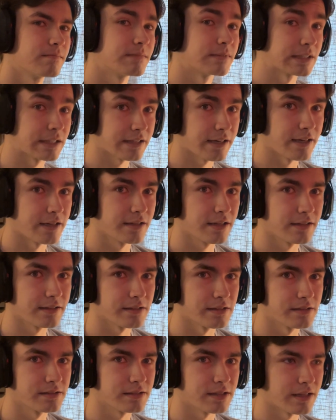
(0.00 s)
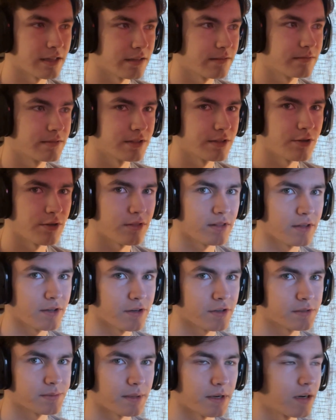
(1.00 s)
not yet at least. I need to know the
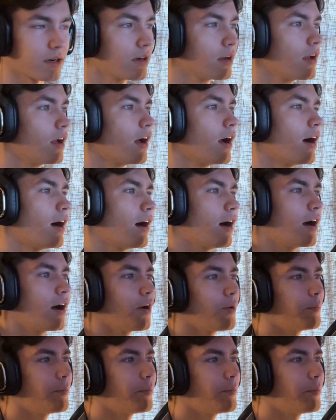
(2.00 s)
lyrics better. Uh,